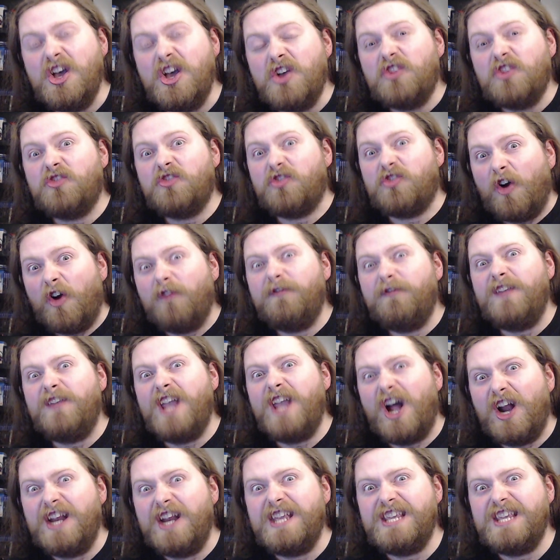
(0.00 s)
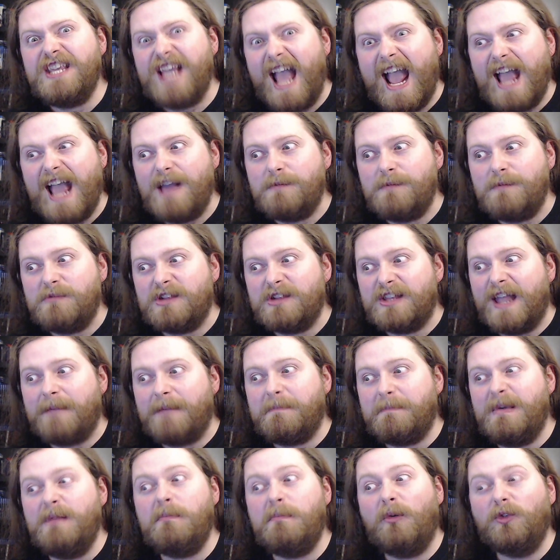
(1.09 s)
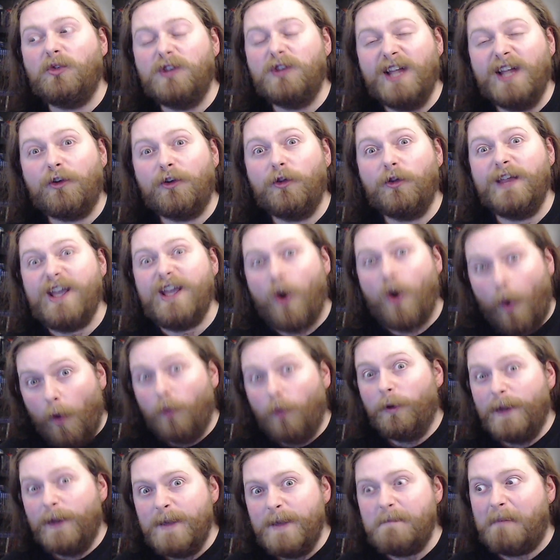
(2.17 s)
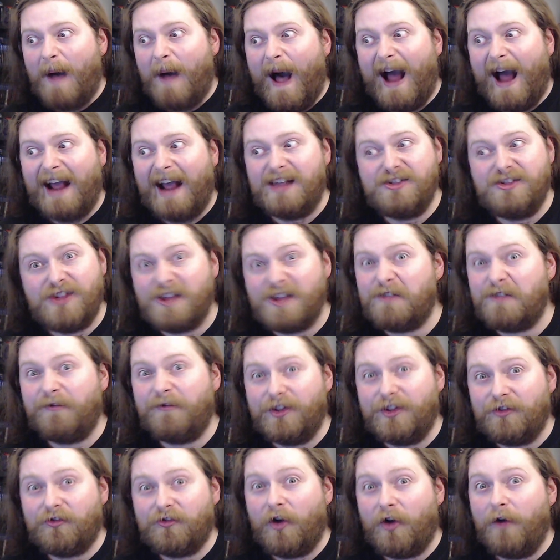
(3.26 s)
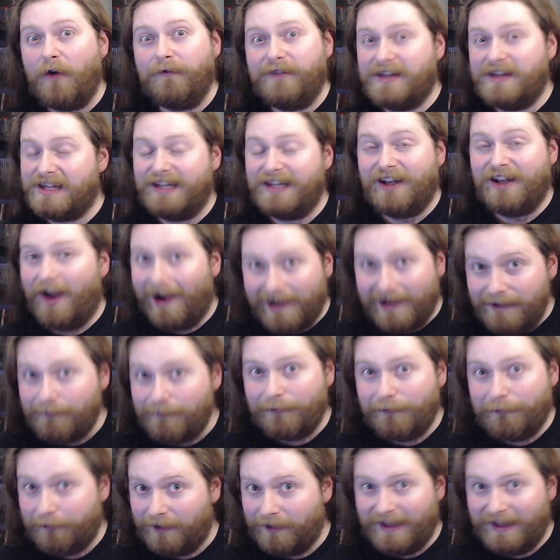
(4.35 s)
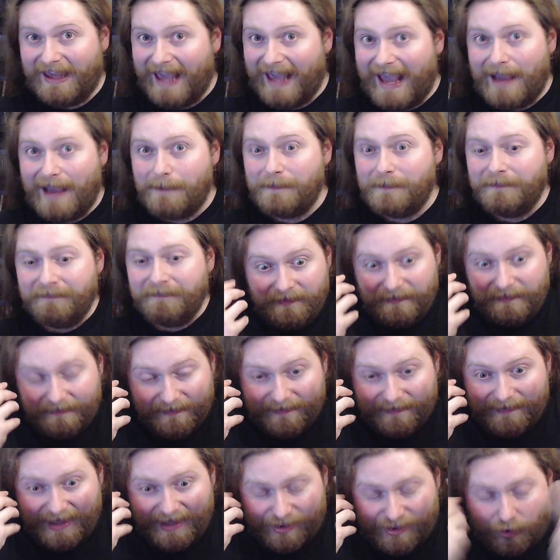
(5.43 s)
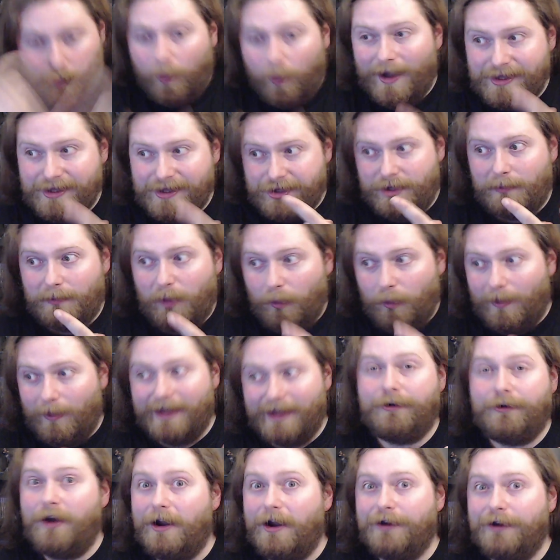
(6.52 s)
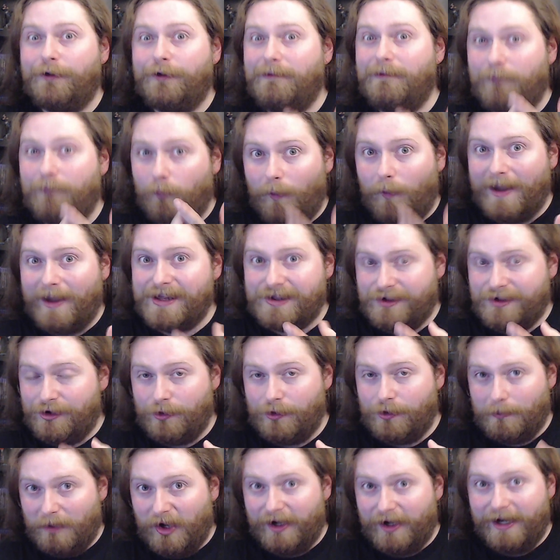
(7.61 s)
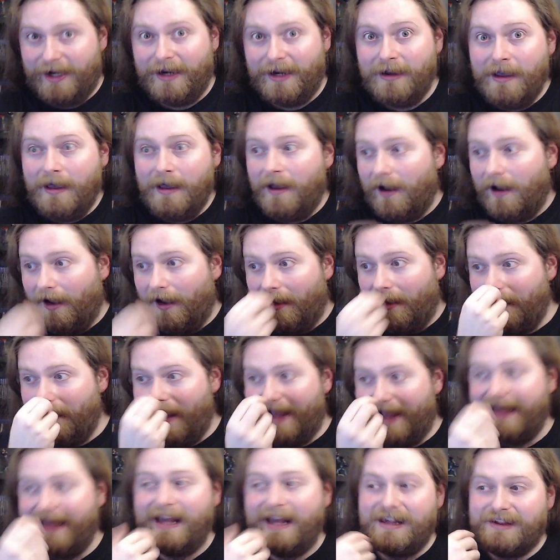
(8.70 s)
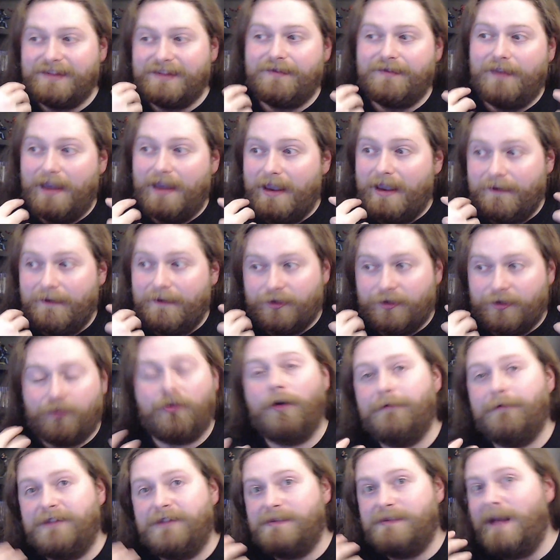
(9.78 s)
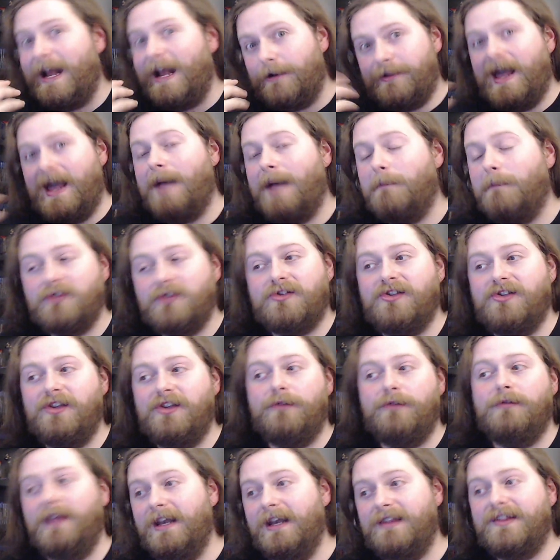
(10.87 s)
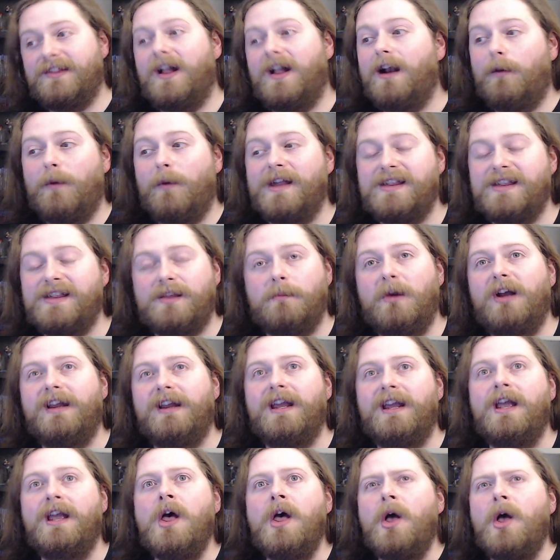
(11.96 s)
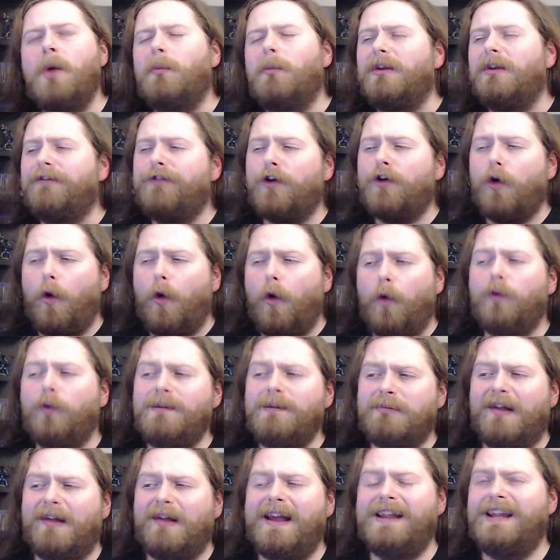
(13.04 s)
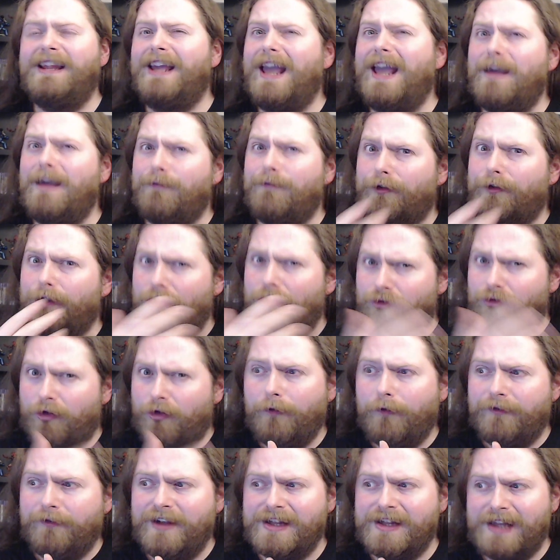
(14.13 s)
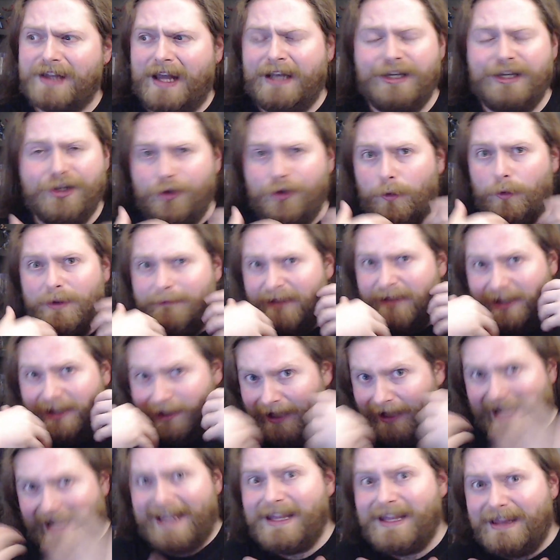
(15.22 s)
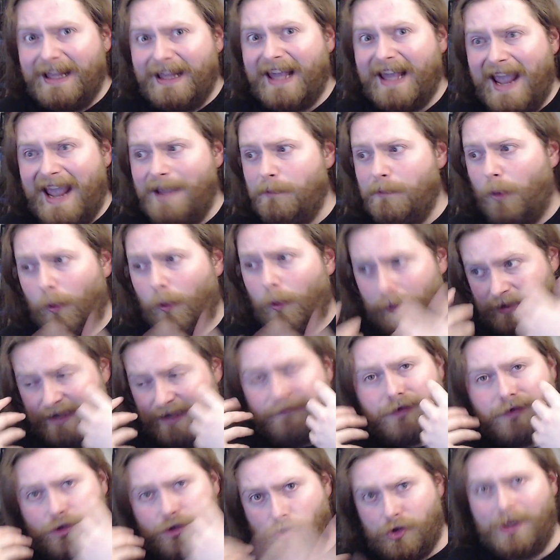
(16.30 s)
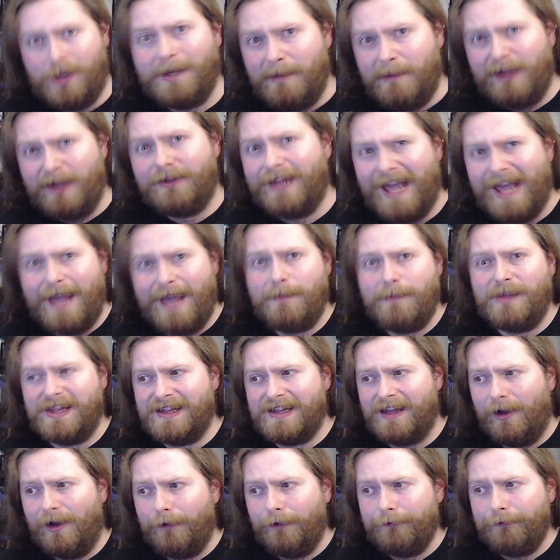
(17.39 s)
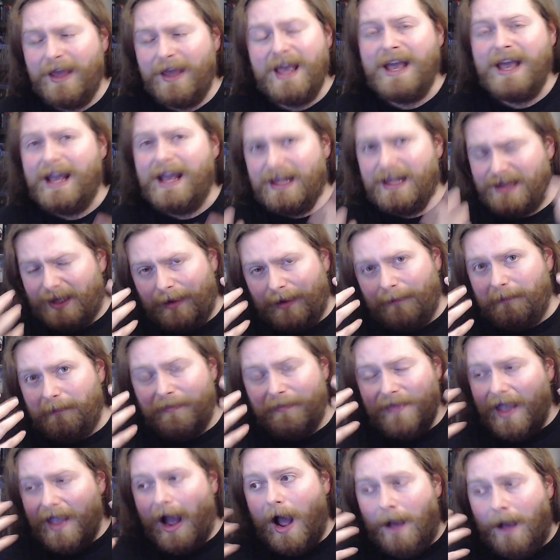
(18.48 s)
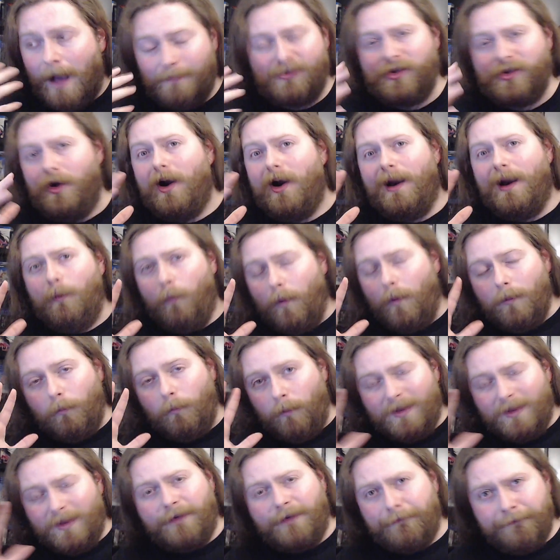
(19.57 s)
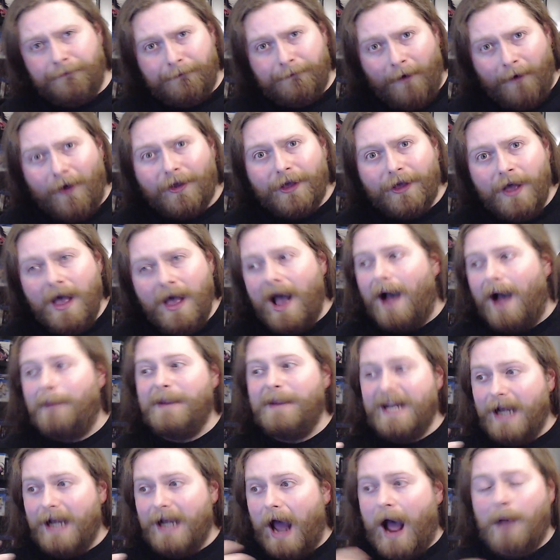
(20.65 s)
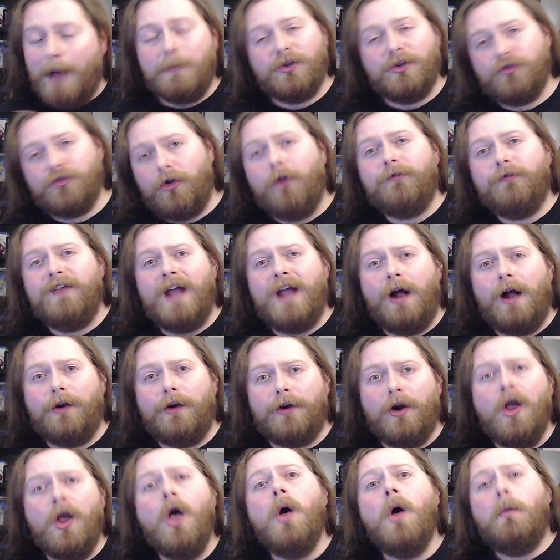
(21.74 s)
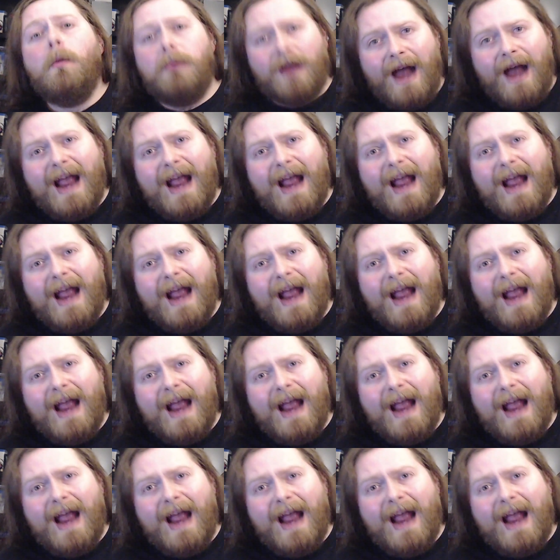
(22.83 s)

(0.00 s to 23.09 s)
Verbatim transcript: trophy hunting games that people literally only buy just for the trophies and not even for the game. It's questionable whether or not you're even wasting your money. I guess if the trophies matter that much to you, then it's not a waste of money. But if you're only playing the game for the trophies and you don't even like the game or give a shit about the game itself, it's like, I'm sorry, what the fuck? I mean, I'm a trophy hunter, but I